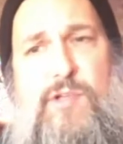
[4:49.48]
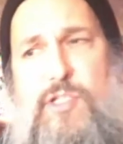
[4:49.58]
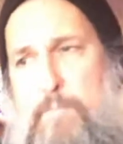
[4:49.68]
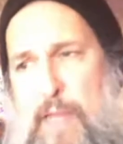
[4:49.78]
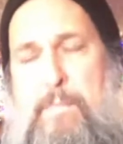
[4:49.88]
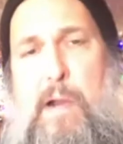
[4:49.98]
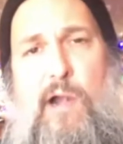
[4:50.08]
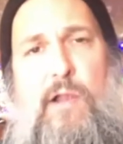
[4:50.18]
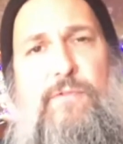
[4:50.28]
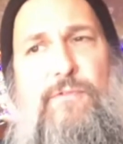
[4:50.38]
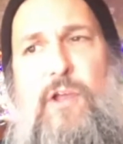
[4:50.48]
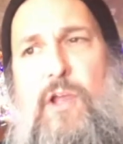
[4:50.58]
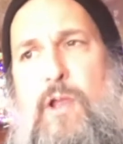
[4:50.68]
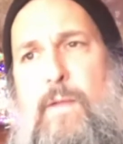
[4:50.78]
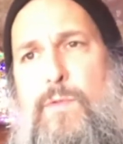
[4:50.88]
was a big part of
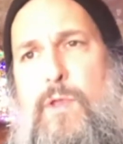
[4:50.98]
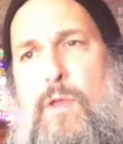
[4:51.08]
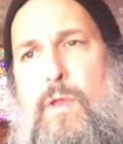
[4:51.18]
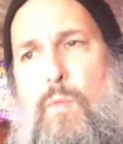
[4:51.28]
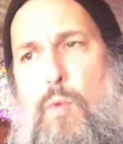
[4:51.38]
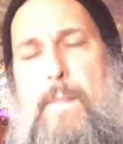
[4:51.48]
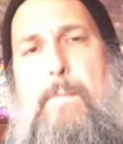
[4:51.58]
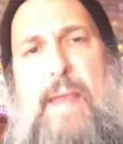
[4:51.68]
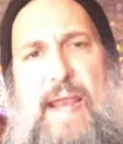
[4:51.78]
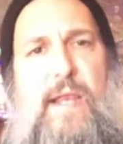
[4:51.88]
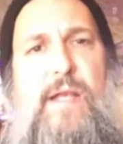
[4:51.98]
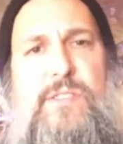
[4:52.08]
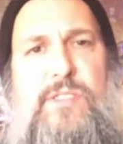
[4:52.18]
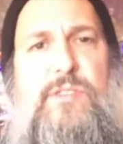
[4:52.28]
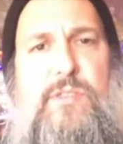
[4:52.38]
what made
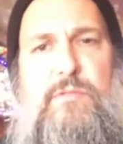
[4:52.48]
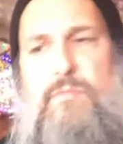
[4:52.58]
us